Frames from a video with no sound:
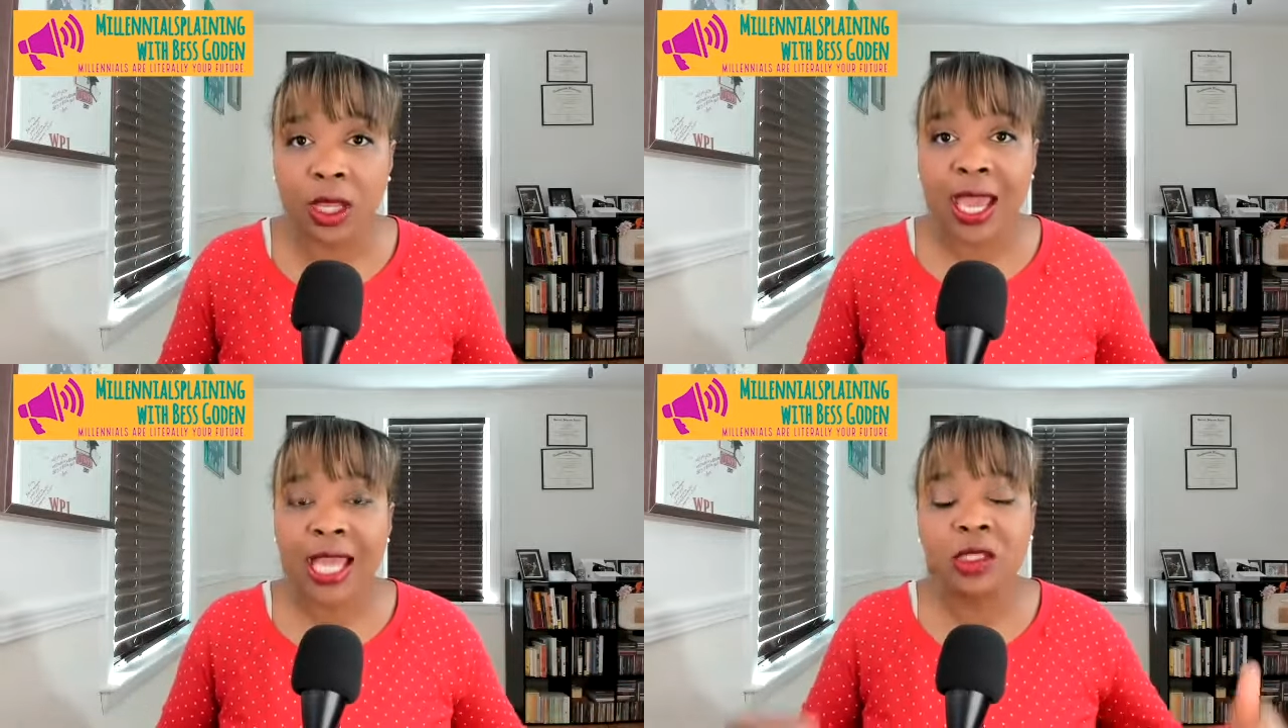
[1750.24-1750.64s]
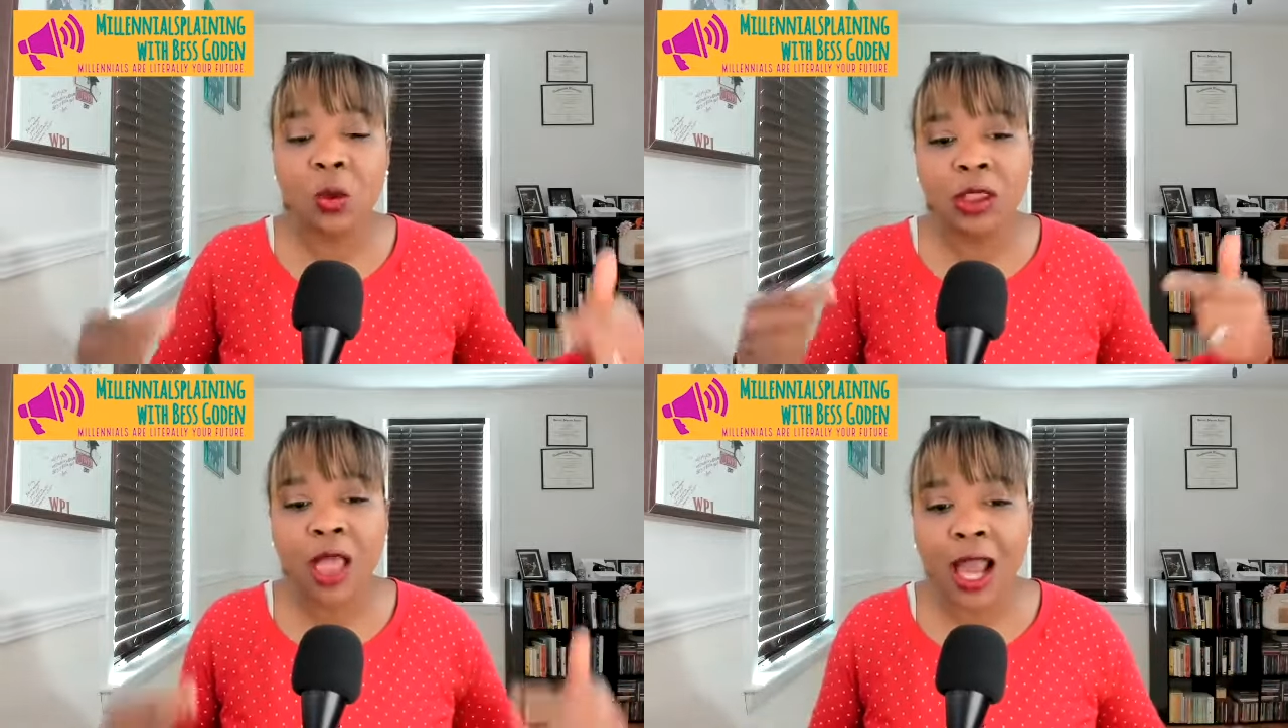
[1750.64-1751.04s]
And so,
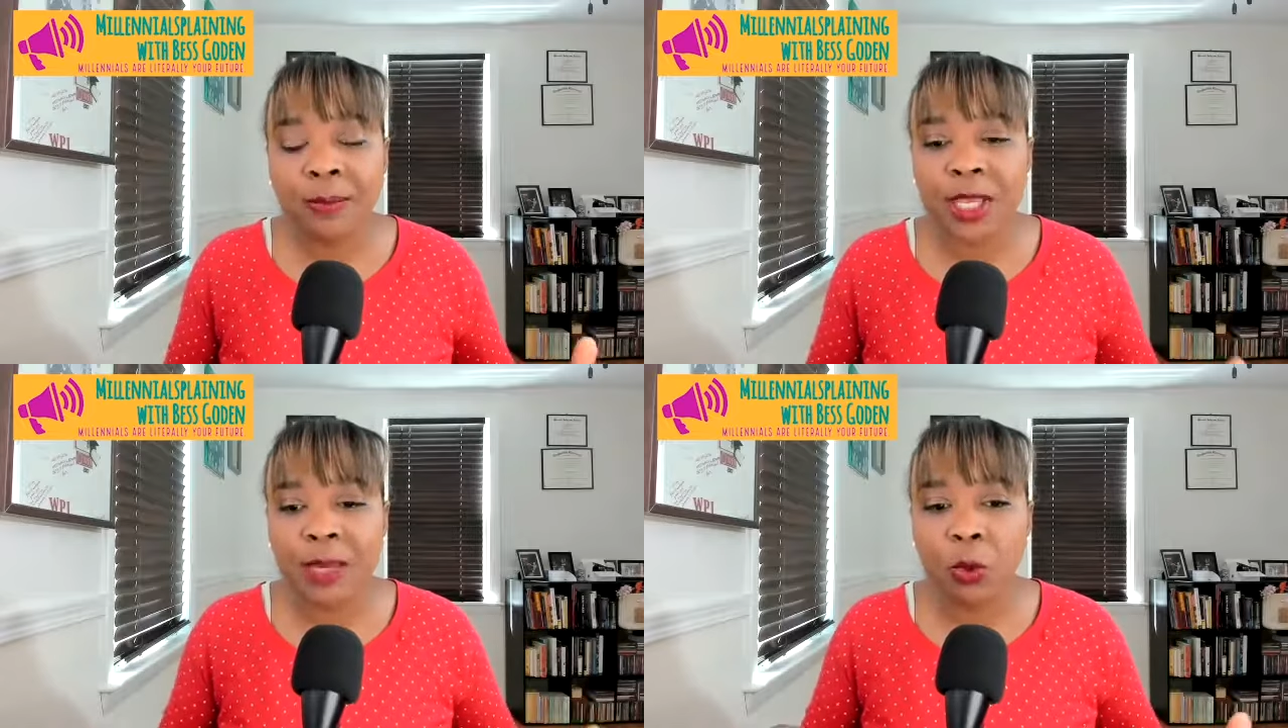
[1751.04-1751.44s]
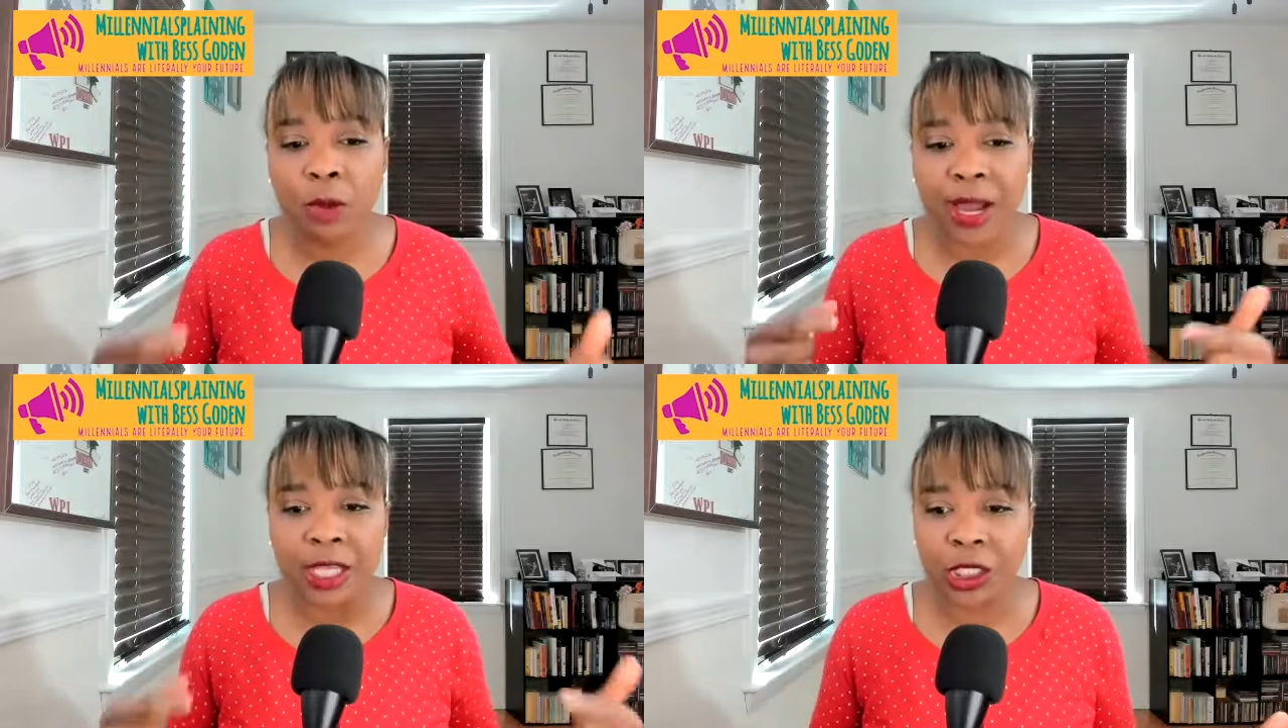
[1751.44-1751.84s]
a lot of people
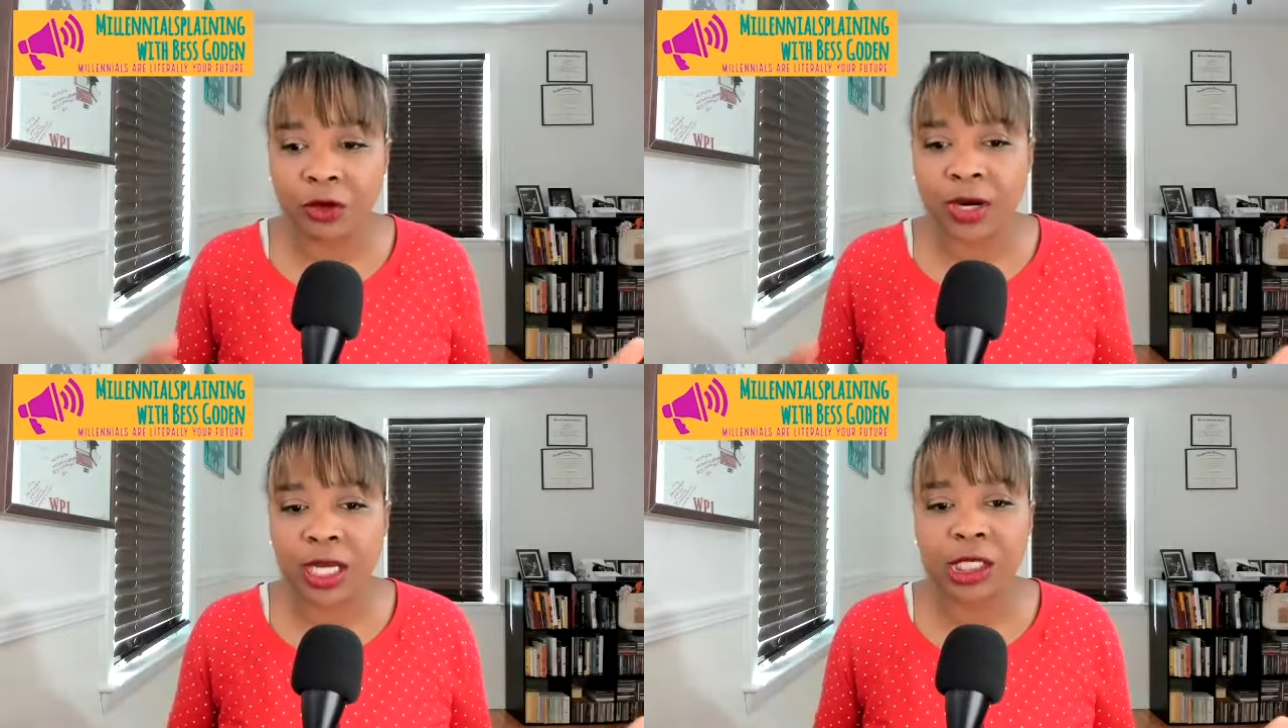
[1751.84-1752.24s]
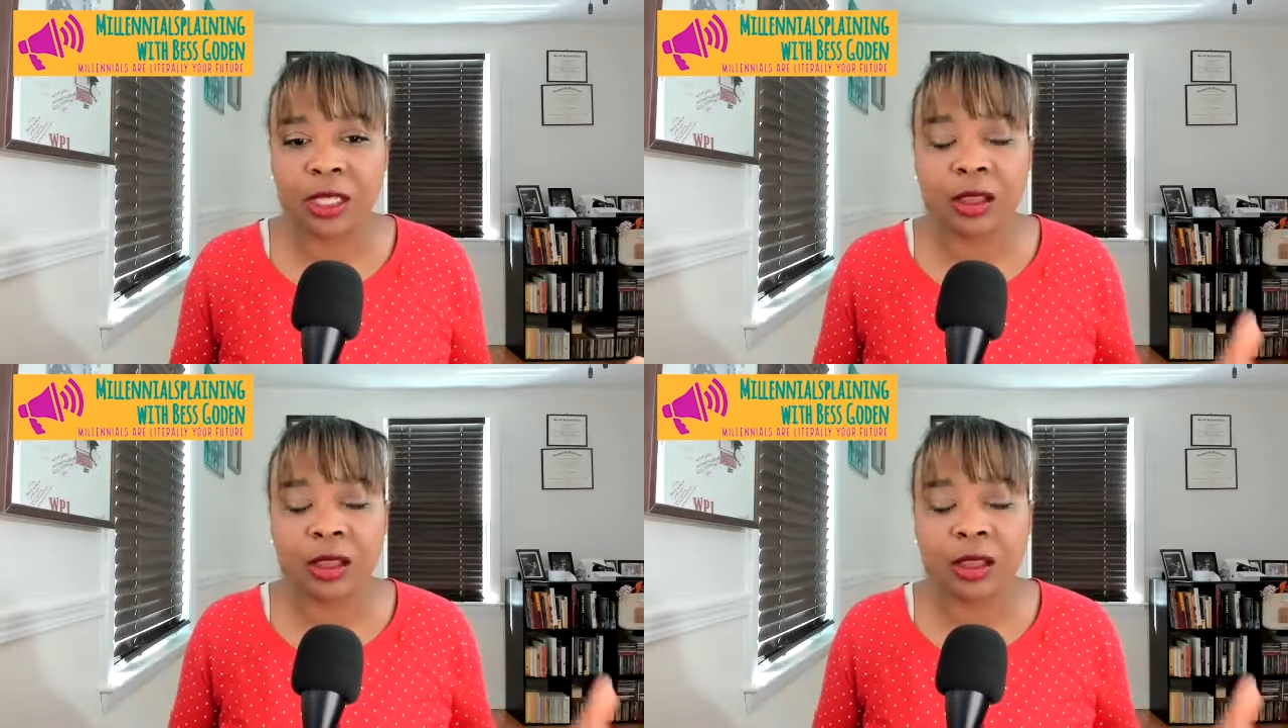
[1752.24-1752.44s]
in my generation,